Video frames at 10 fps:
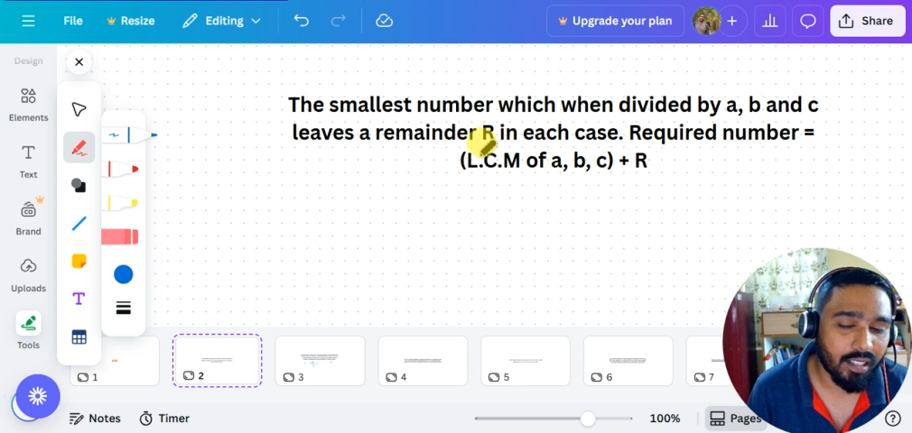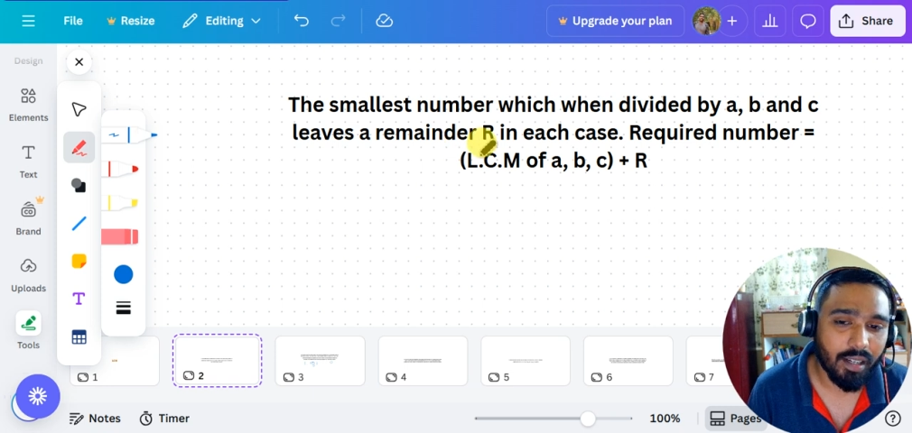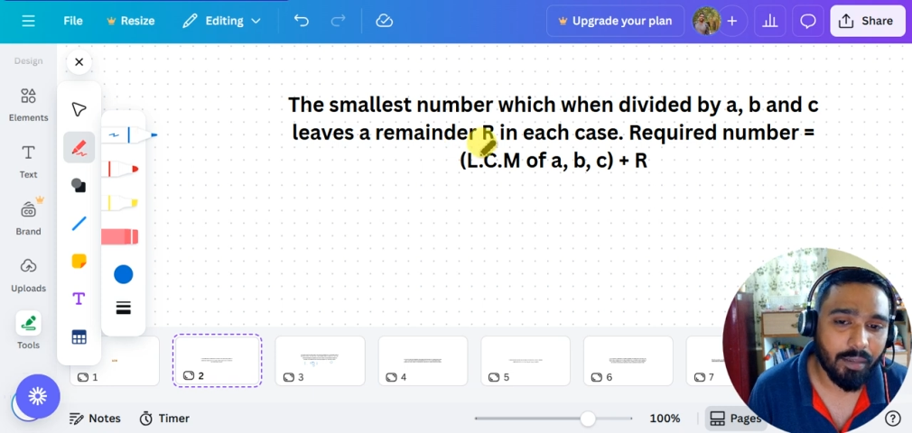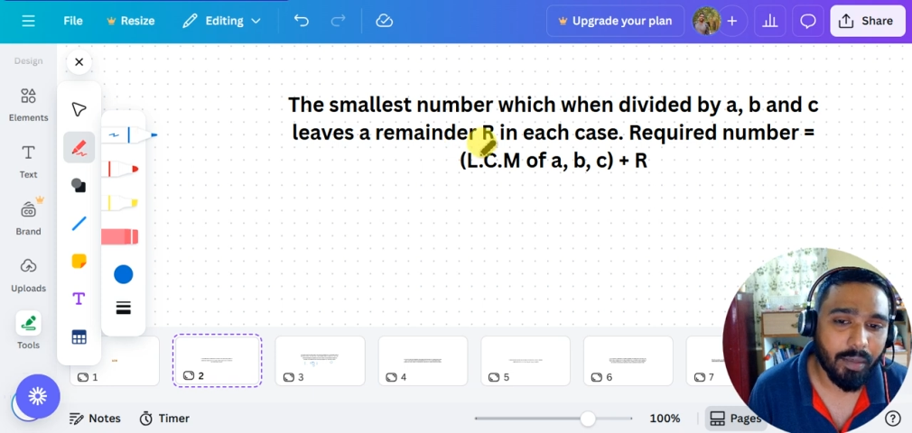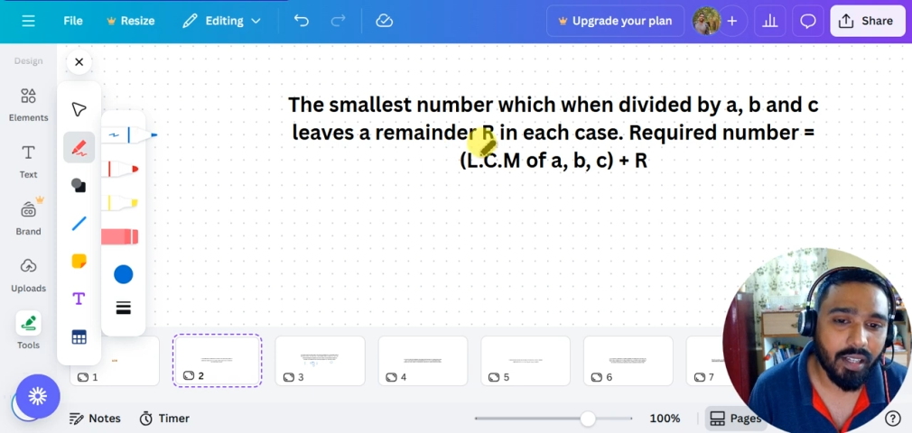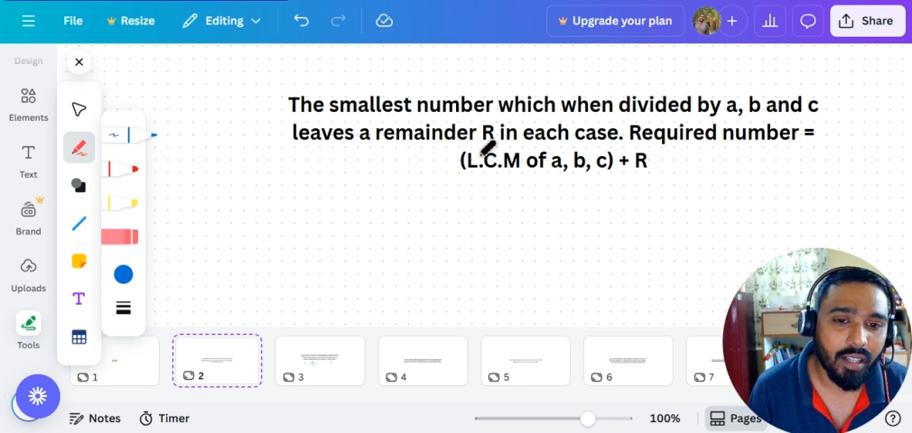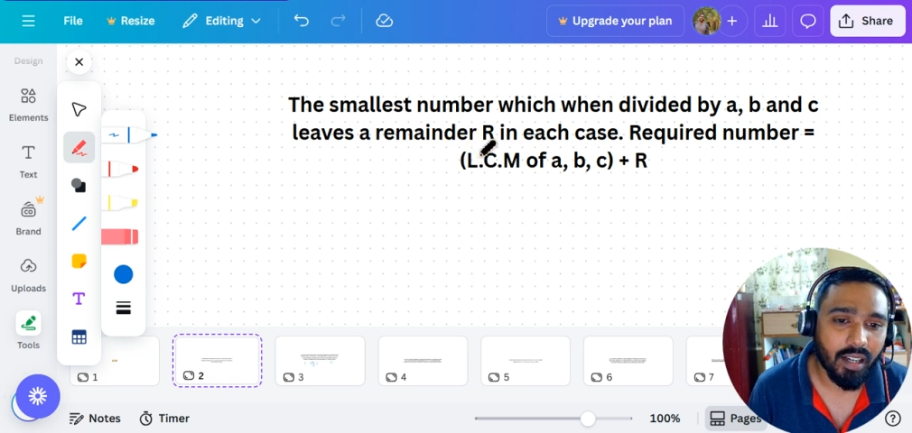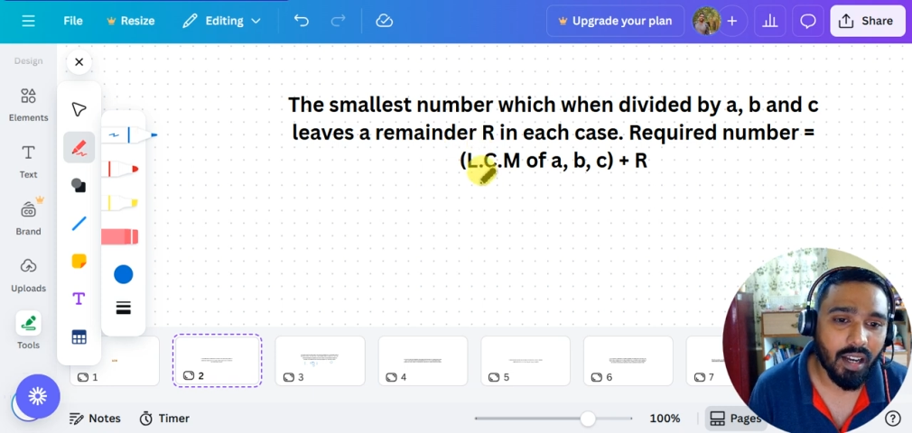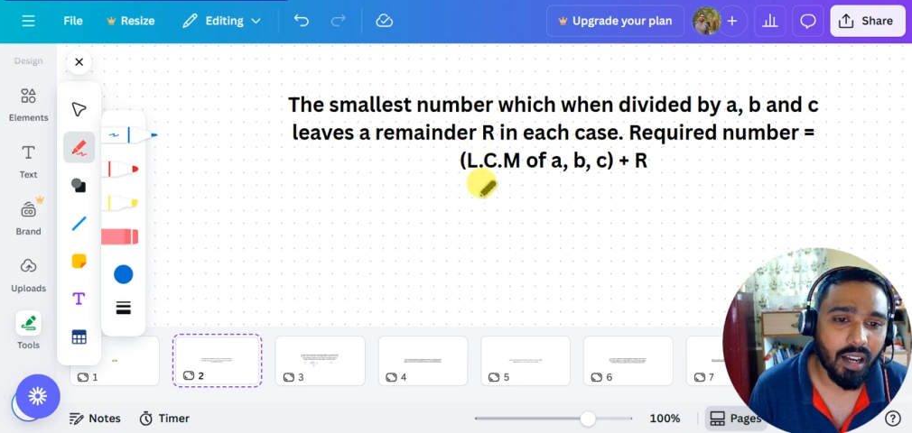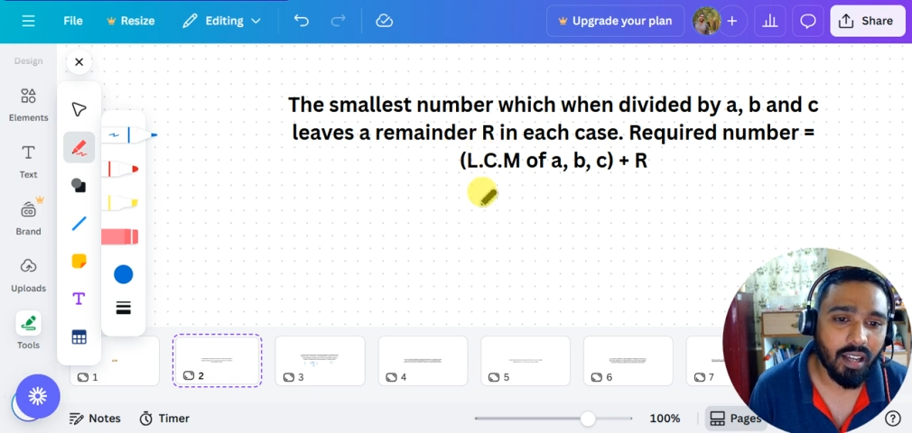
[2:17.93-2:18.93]
the remainder
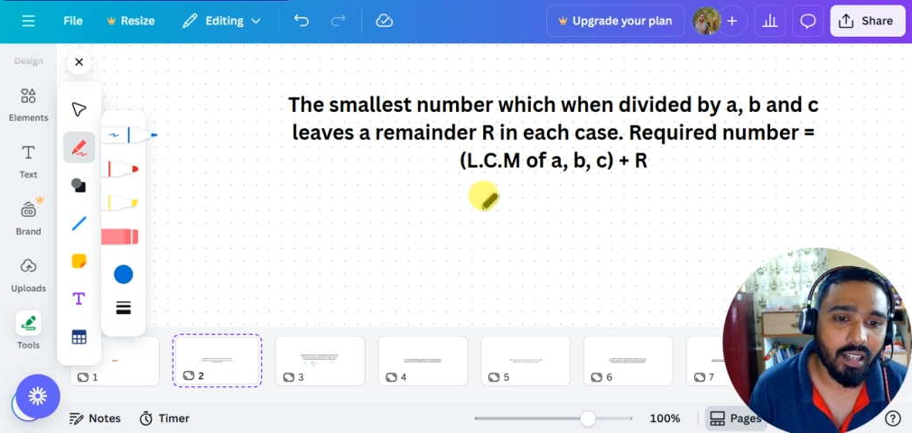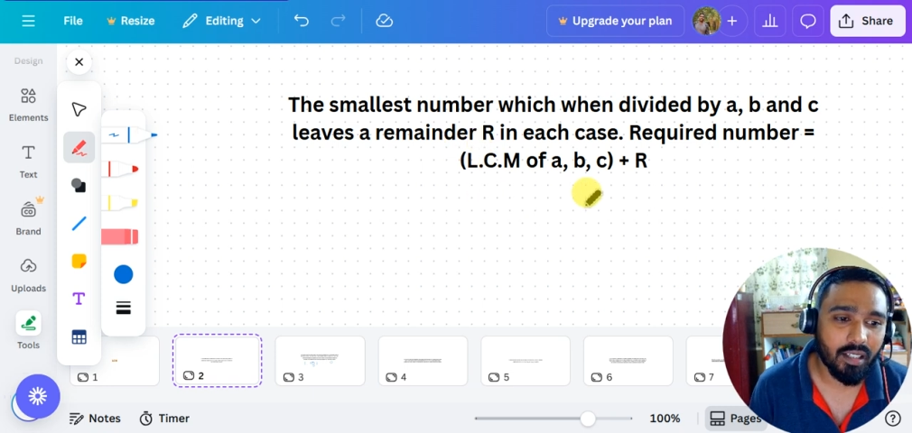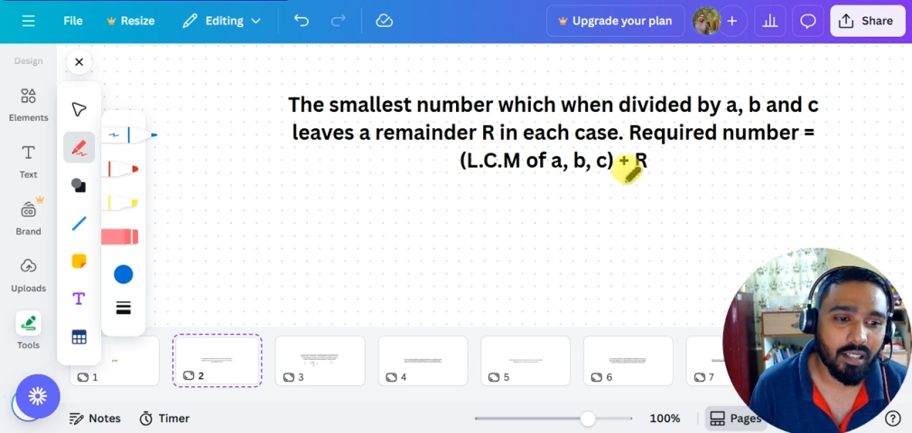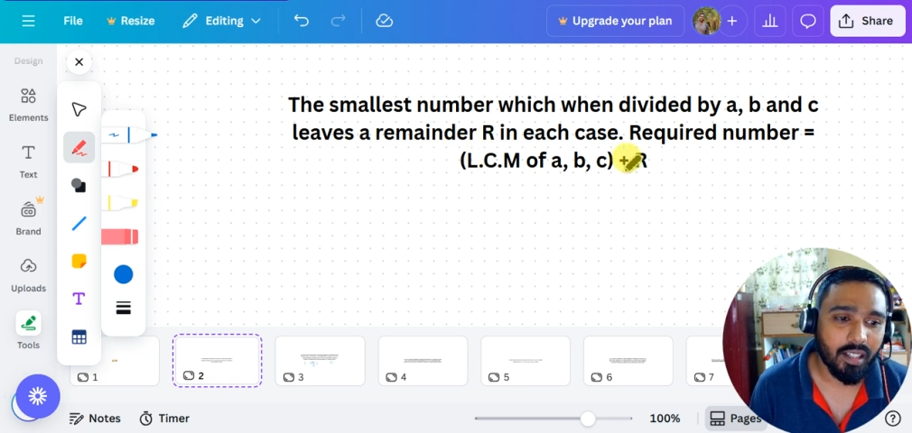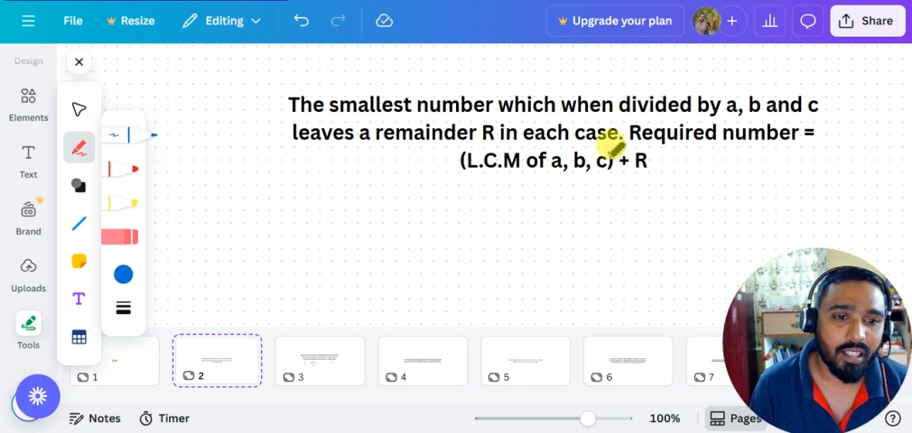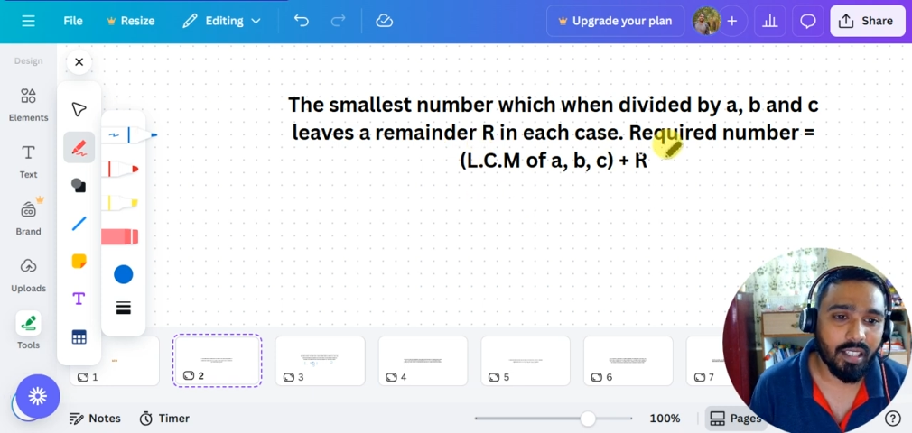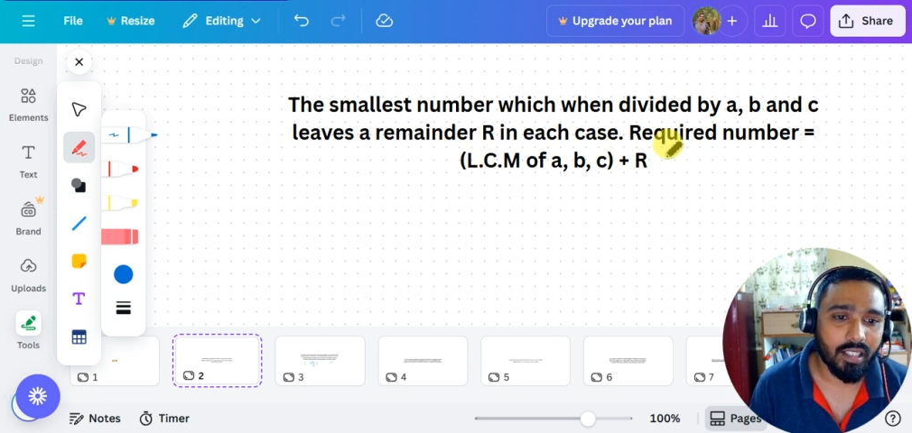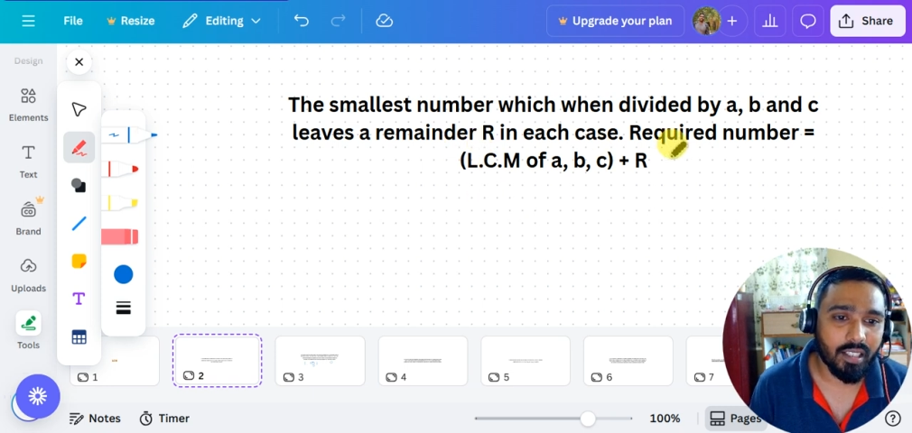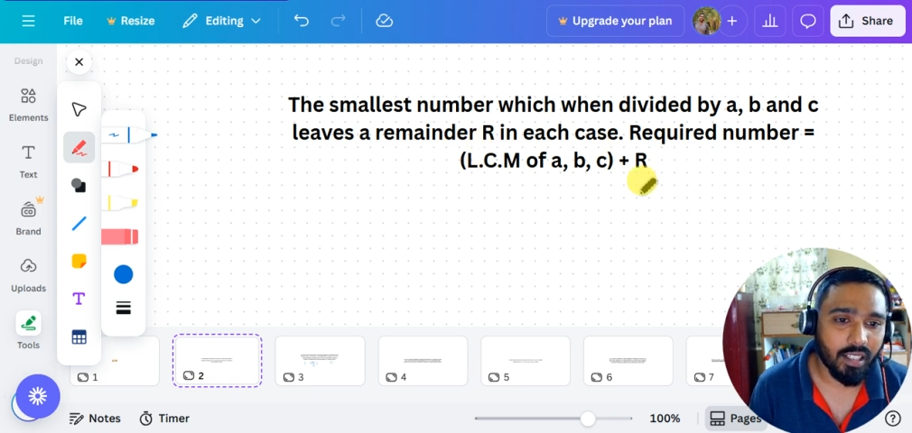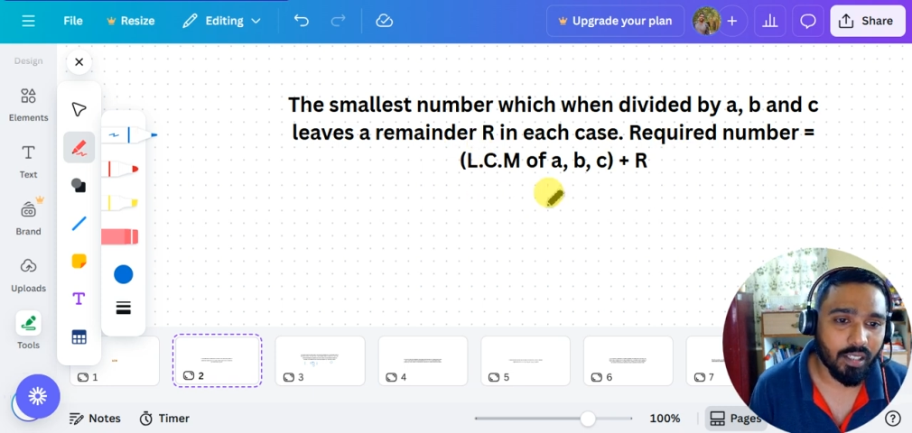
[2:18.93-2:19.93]
R in each case.